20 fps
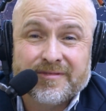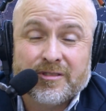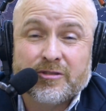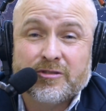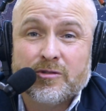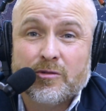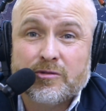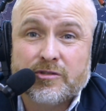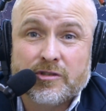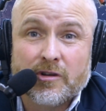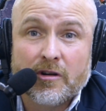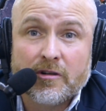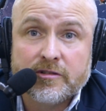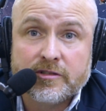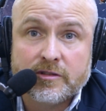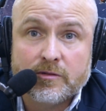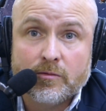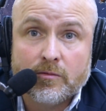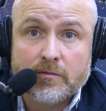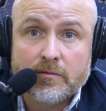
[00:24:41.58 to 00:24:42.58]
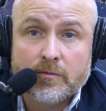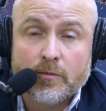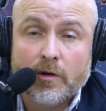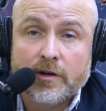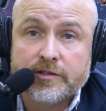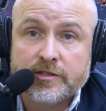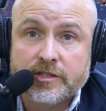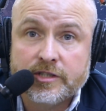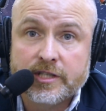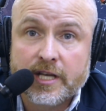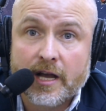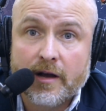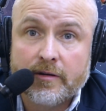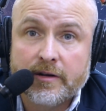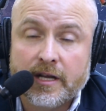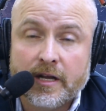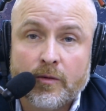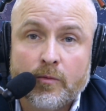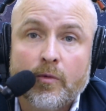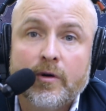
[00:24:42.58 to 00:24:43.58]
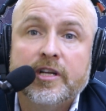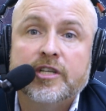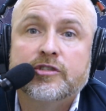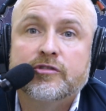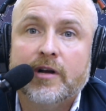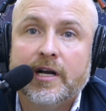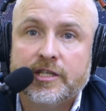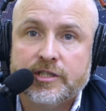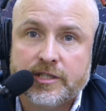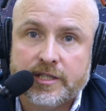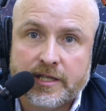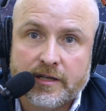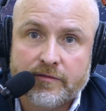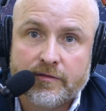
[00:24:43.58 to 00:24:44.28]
no stars in Wasatch County, and what a tragedy